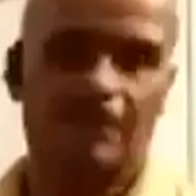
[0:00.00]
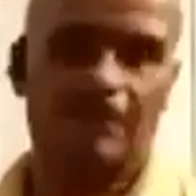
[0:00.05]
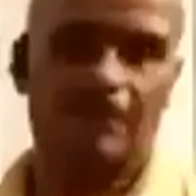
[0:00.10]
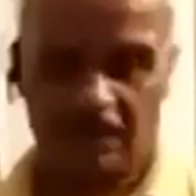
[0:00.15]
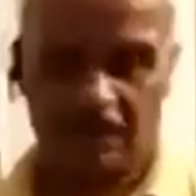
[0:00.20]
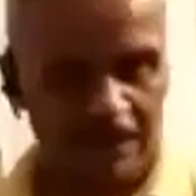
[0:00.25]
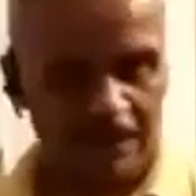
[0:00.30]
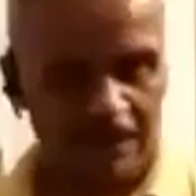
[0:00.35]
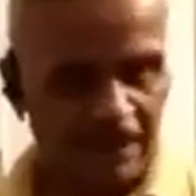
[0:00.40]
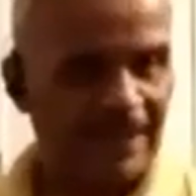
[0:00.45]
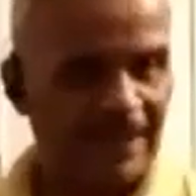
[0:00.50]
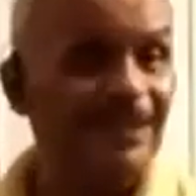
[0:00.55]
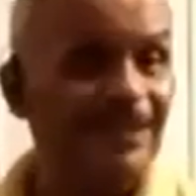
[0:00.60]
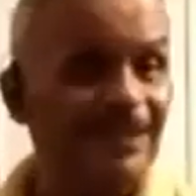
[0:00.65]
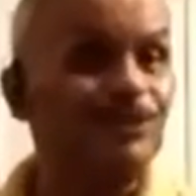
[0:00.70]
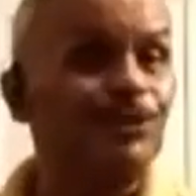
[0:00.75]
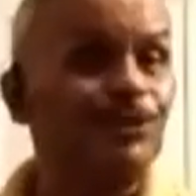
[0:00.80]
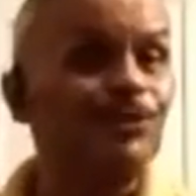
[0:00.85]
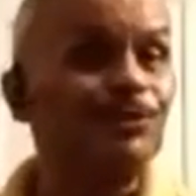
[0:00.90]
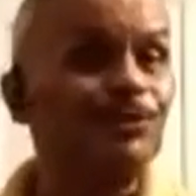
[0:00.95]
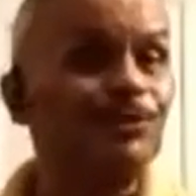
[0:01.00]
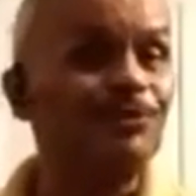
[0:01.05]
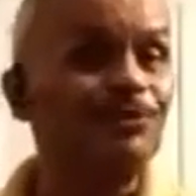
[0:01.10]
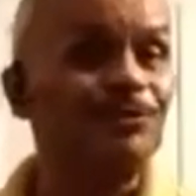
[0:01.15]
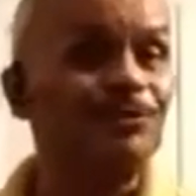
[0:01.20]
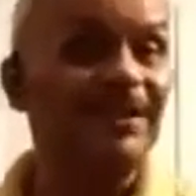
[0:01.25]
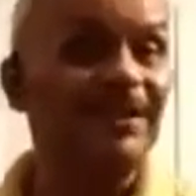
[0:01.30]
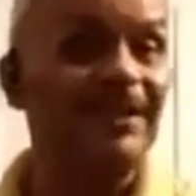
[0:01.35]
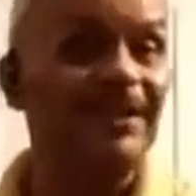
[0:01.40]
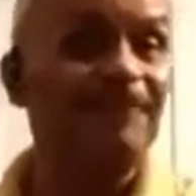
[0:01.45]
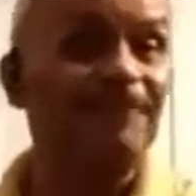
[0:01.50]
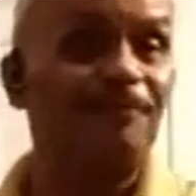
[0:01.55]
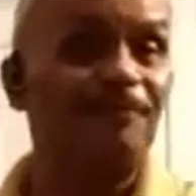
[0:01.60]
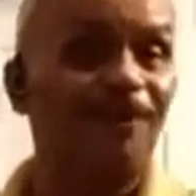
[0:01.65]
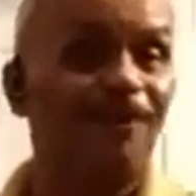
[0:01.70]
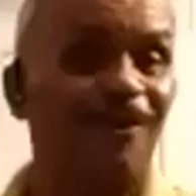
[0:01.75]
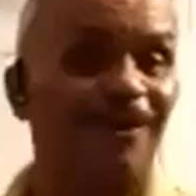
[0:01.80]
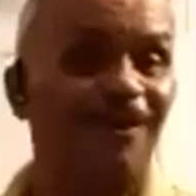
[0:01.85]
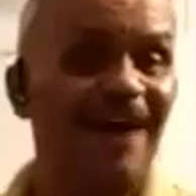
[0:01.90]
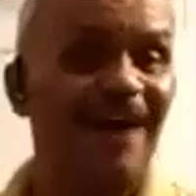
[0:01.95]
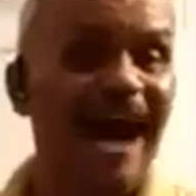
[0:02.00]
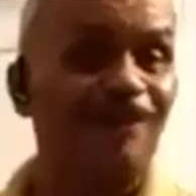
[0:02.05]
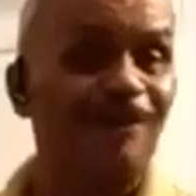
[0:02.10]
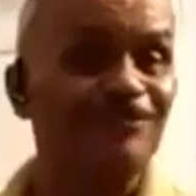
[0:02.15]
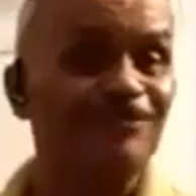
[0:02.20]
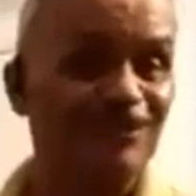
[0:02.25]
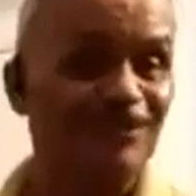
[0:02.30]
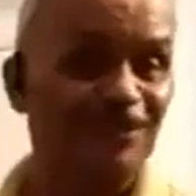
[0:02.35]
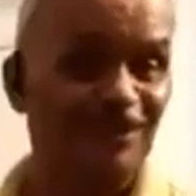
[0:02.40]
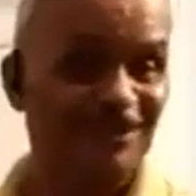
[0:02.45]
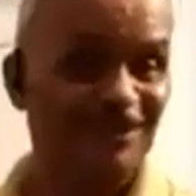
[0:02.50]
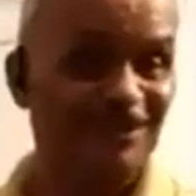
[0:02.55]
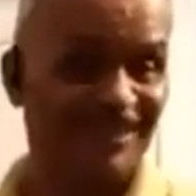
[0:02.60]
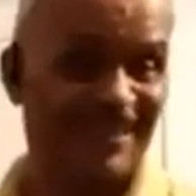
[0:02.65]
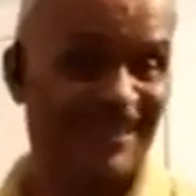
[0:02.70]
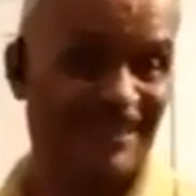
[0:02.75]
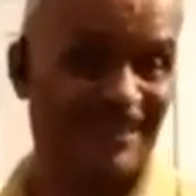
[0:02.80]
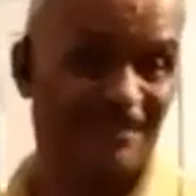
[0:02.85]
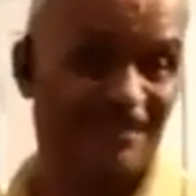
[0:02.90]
in 2, 3, 4, out 2, 3,